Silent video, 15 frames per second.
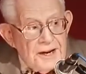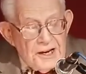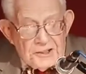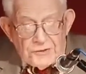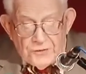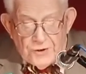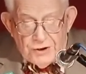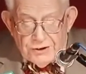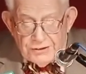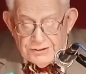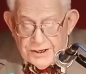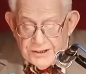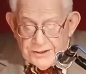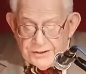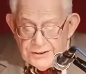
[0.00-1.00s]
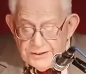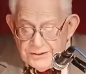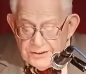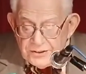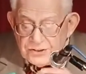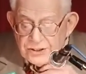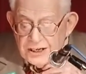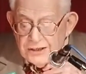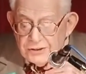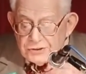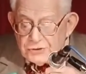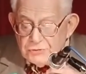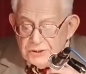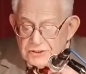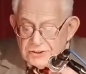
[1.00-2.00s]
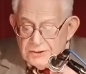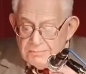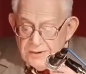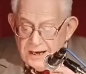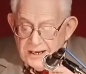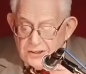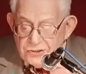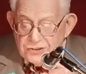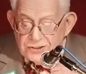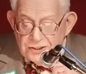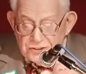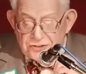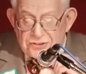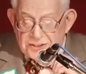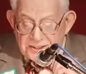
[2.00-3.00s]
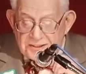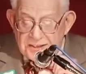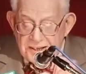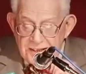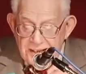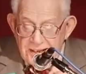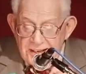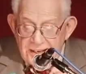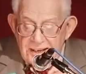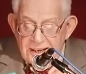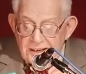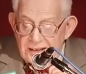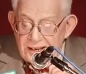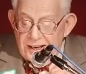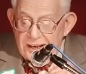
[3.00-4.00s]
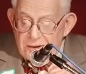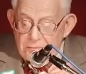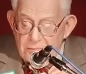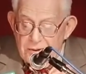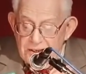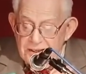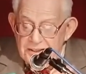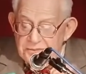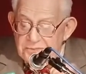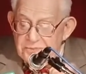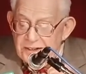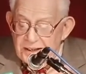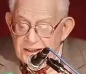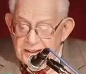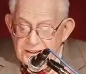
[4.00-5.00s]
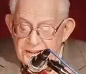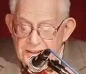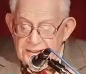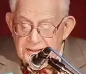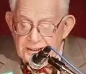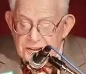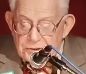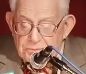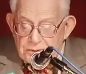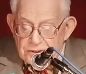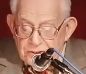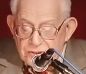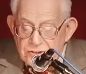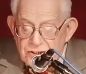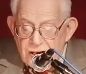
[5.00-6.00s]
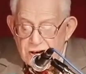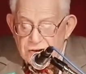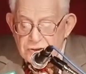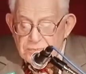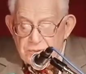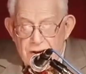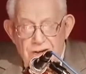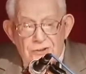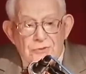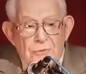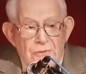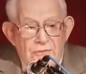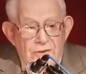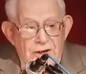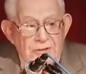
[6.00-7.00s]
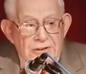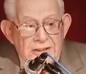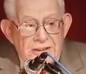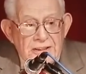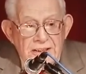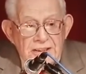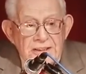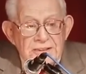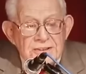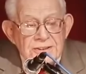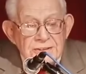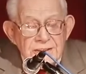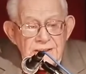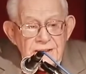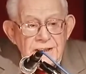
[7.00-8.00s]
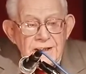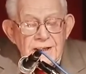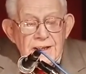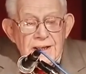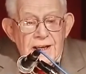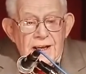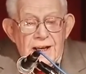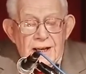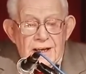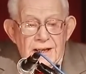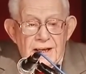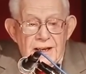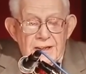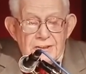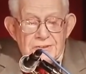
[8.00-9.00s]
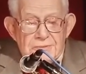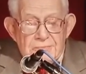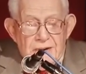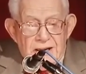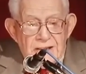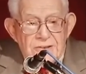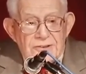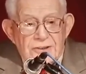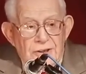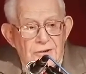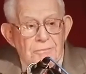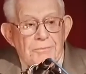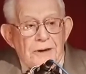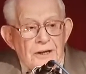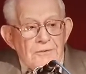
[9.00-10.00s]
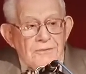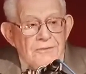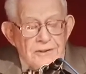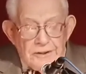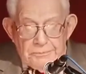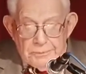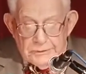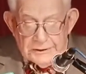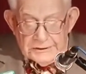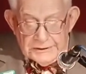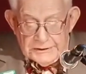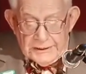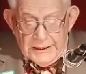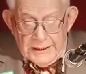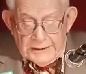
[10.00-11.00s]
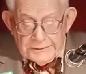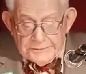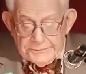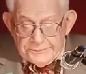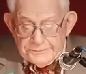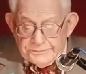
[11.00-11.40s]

As foreign editor, the challenge was to manage distant uh, but uh, experienced correspondents with varied needs, uh, as Mike so painfully pointed out.